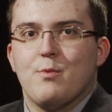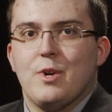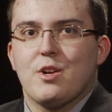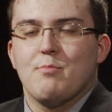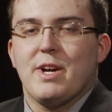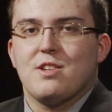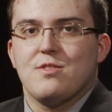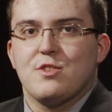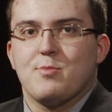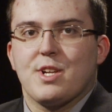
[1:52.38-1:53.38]
and welcome back
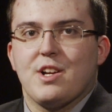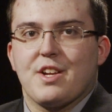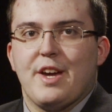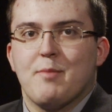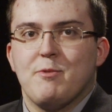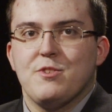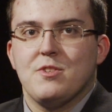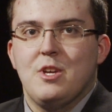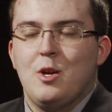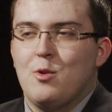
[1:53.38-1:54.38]
to this week on
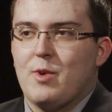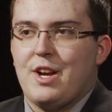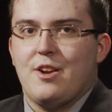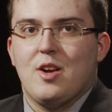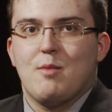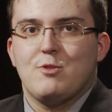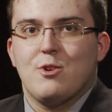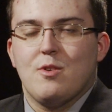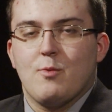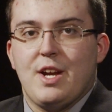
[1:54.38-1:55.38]
campus. Right here, I'm
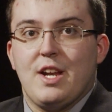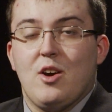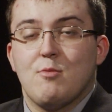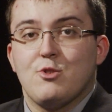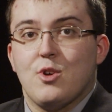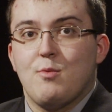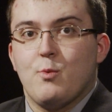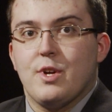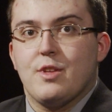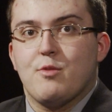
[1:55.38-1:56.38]
jo- right now. I'm
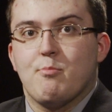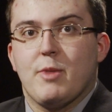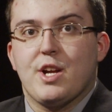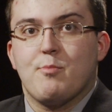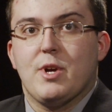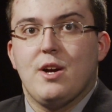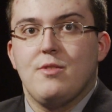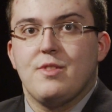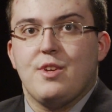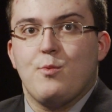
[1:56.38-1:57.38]
joined with Mike
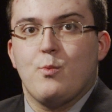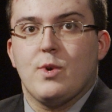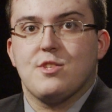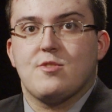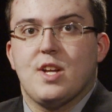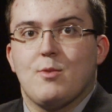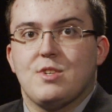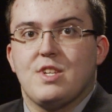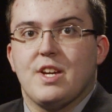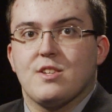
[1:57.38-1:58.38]
Brown, the Western
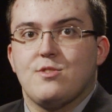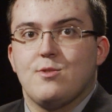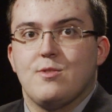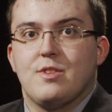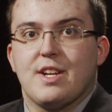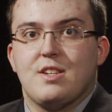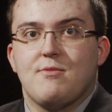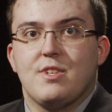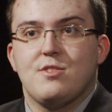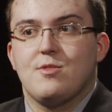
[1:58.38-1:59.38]
Iowa Tech Student
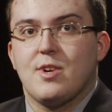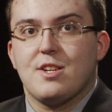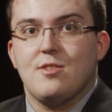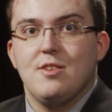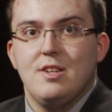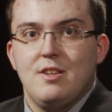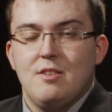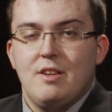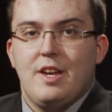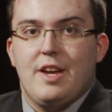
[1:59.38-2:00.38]
Activities Director,
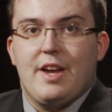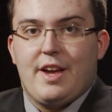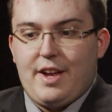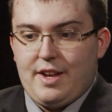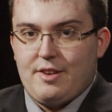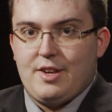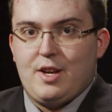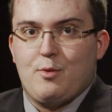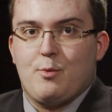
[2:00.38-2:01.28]
and uh,